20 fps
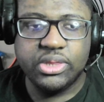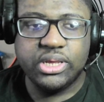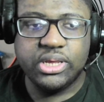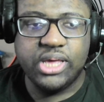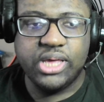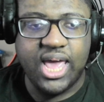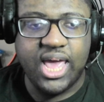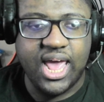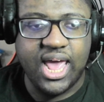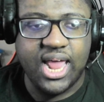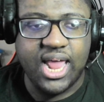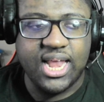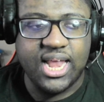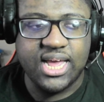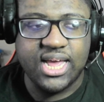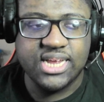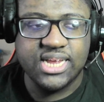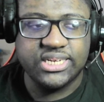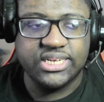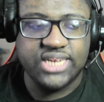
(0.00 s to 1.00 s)
And
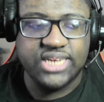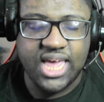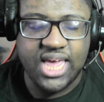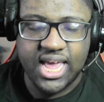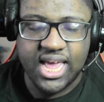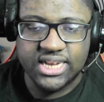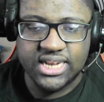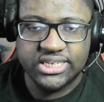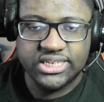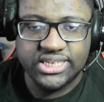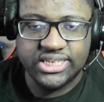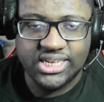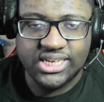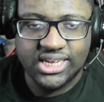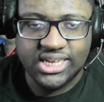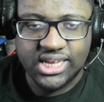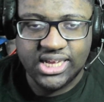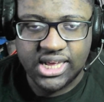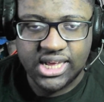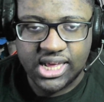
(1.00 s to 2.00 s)
like I said,
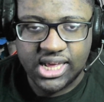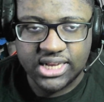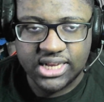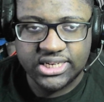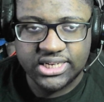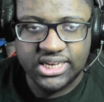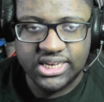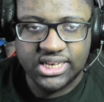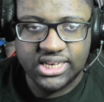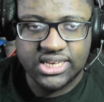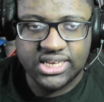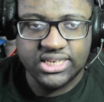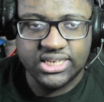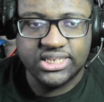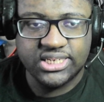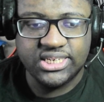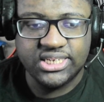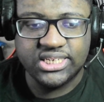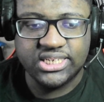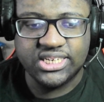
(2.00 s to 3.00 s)
she's
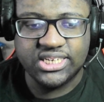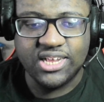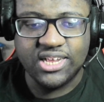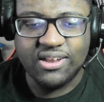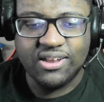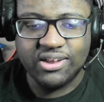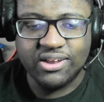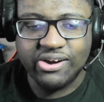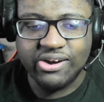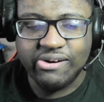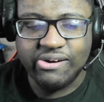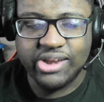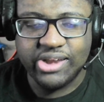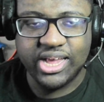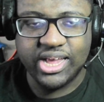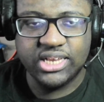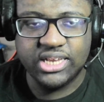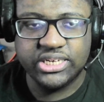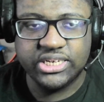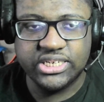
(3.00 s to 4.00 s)
still
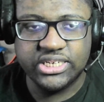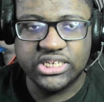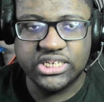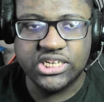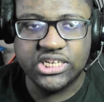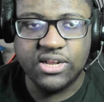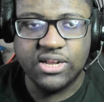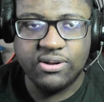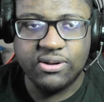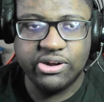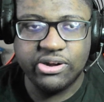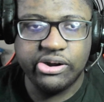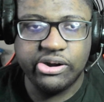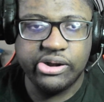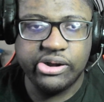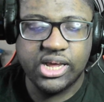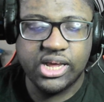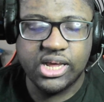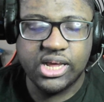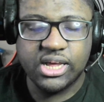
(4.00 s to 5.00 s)
learning. She's still
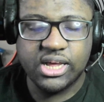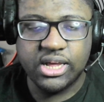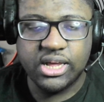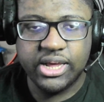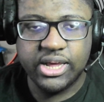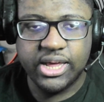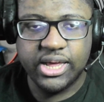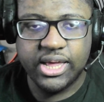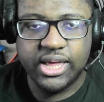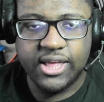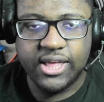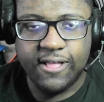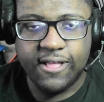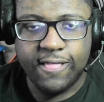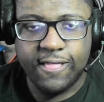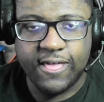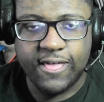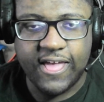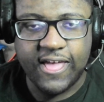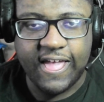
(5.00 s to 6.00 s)
learning.
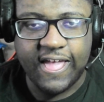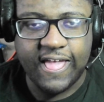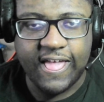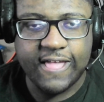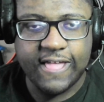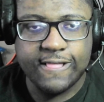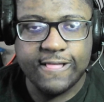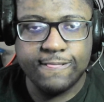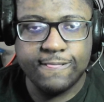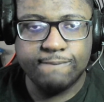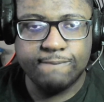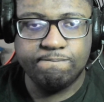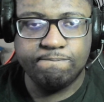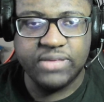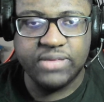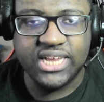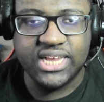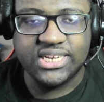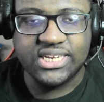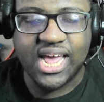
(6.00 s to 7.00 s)
And
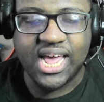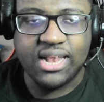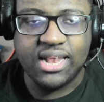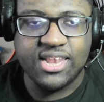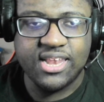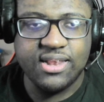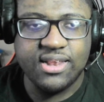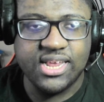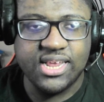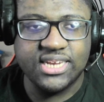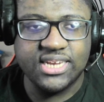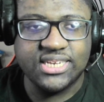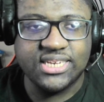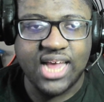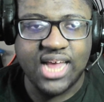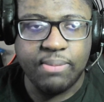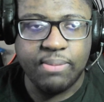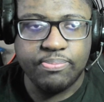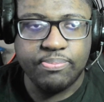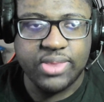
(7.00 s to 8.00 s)
it's not
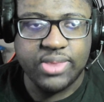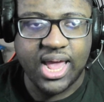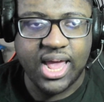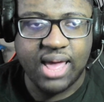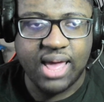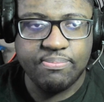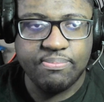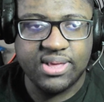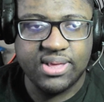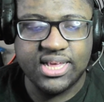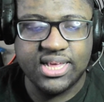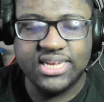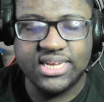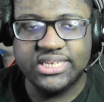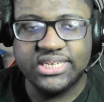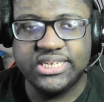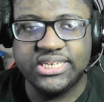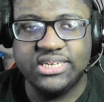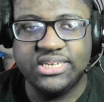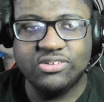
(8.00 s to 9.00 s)
that because
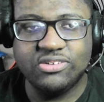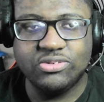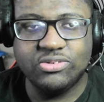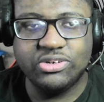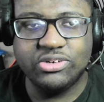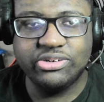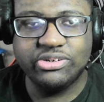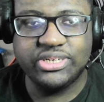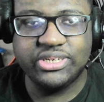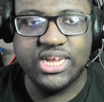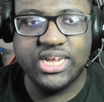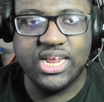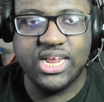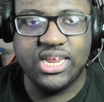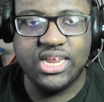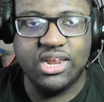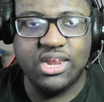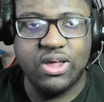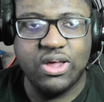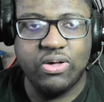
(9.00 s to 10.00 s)
she's worse
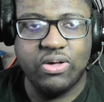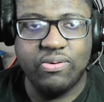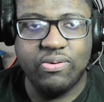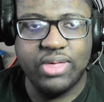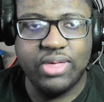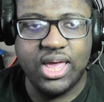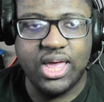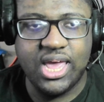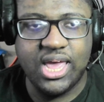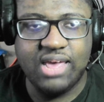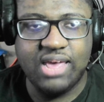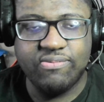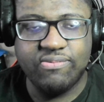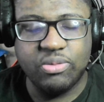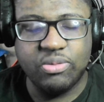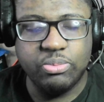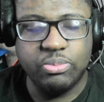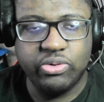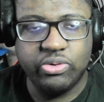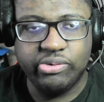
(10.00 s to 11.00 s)
than, you know, Eva
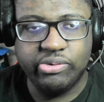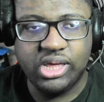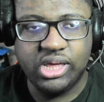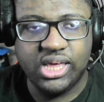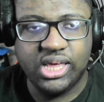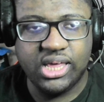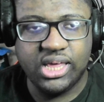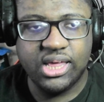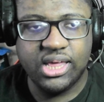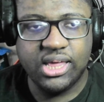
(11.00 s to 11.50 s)
Marie.